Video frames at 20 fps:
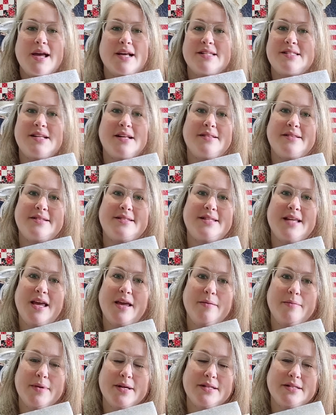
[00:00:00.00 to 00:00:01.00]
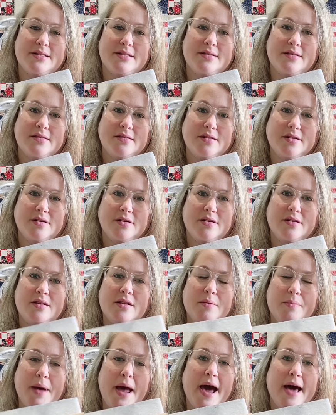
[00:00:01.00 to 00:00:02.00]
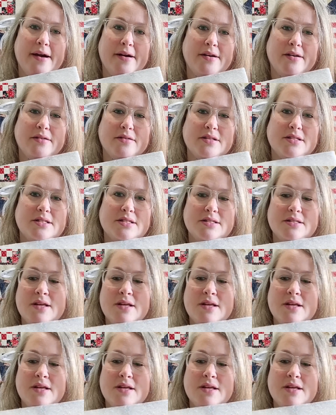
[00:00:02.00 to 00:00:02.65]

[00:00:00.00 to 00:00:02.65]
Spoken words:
It's not the same as the pattern.